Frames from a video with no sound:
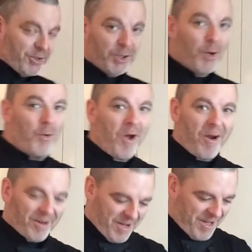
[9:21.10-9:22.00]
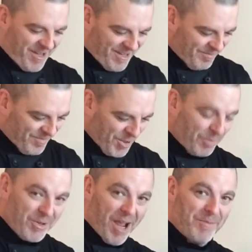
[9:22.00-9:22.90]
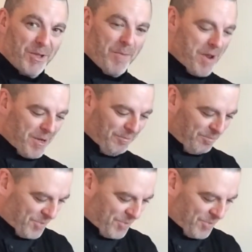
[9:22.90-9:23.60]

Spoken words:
You know garlic. Sometimes they're big,